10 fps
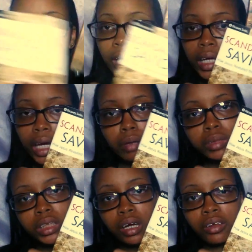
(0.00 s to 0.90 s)
They came
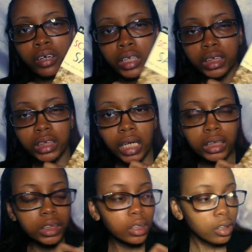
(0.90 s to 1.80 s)
together in a
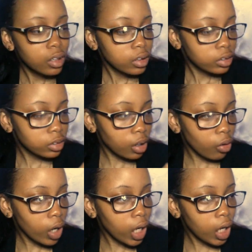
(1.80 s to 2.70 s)
set,
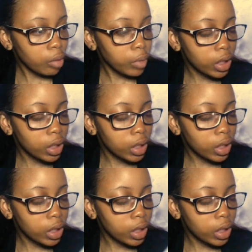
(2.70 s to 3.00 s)
so I'm